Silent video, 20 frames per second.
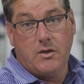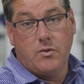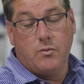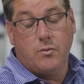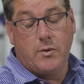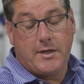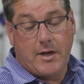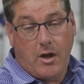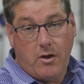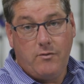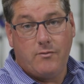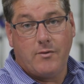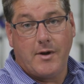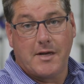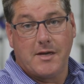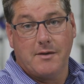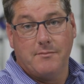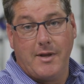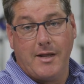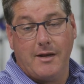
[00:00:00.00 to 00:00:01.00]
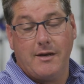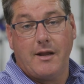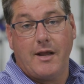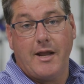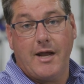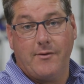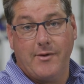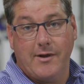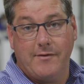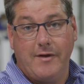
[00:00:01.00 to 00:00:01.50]
We don't recommend,
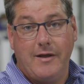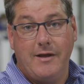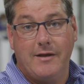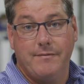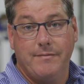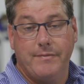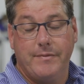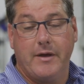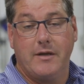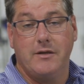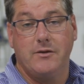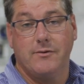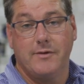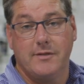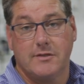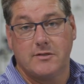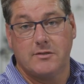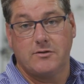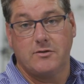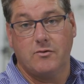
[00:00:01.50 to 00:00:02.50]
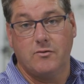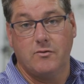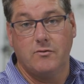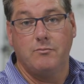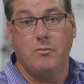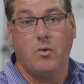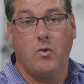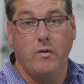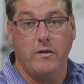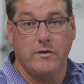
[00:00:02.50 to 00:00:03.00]
however, that you install
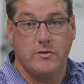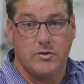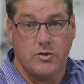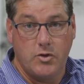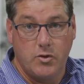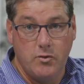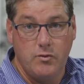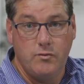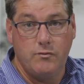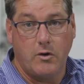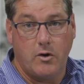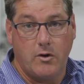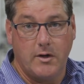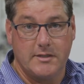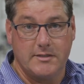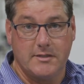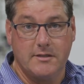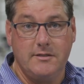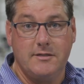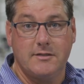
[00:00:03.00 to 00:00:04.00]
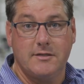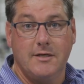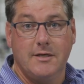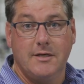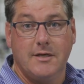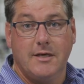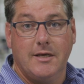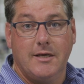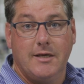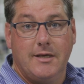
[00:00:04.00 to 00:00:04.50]
more than 2 risers
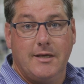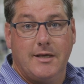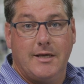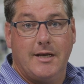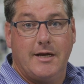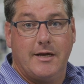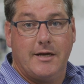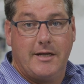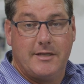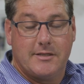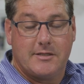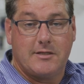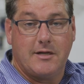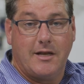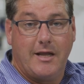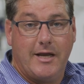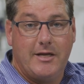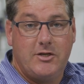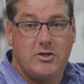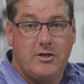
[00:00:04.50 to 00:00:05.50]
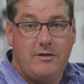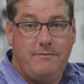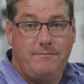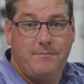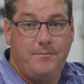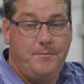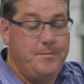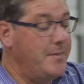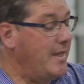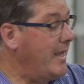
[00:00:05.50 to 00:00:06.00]
in an installation,
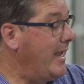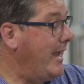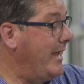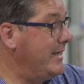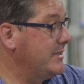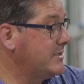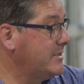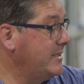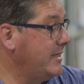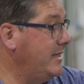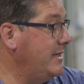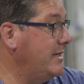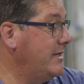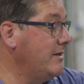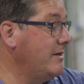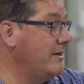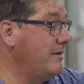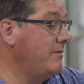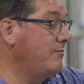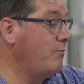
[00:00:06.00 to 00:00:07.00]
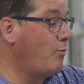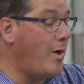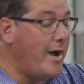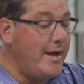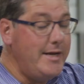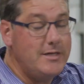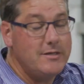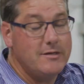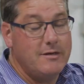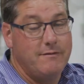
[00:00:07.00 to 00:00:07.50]
as the
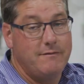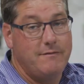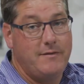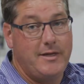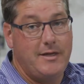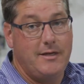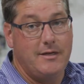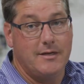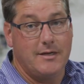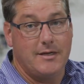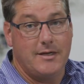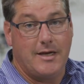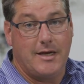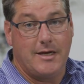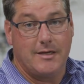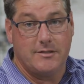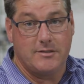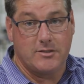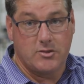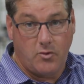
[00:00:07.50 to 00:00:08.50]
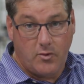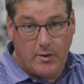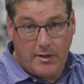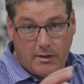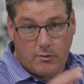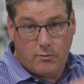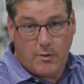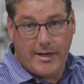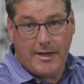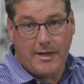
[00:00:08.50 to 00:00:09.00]
weight of the
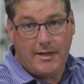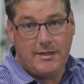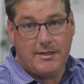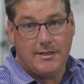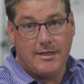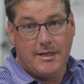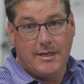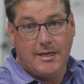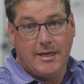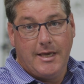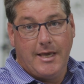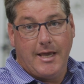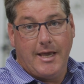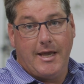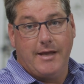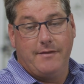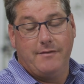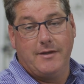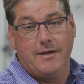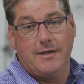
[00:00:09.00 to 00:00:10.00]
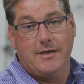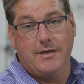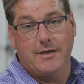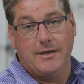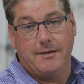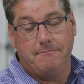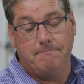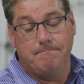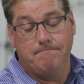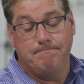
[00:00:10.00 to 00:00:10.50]
soil around and
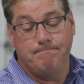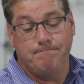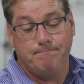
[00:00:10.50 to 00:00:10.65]
the